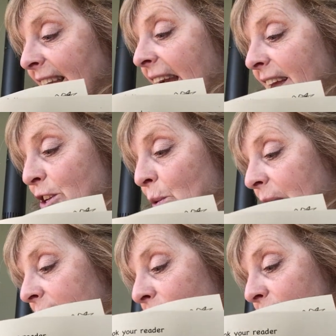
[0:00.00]
Can you
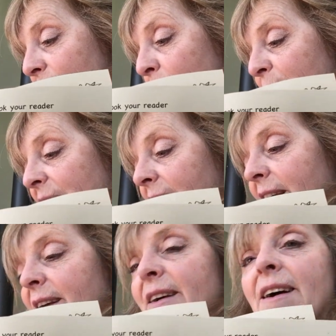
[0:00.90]
hear something?
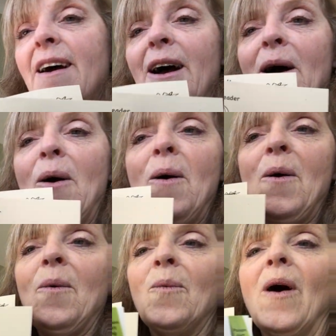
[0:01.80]

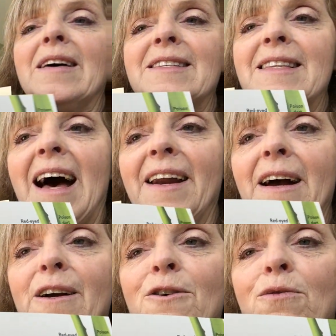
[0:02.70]
Was that
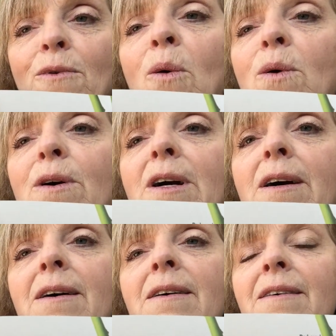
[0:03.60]
a croak?
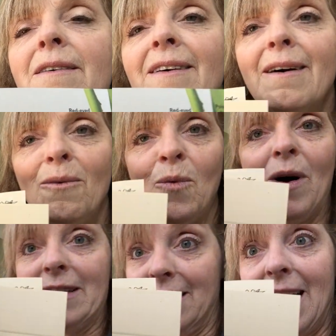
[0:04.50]

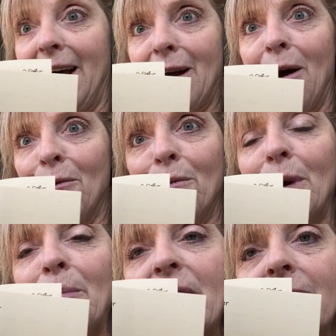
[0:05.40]
Was that a
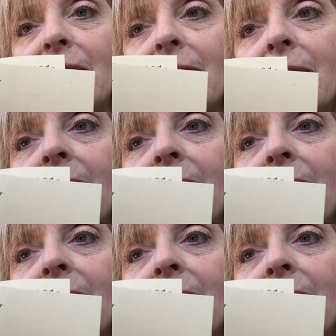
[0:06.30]
ribbit?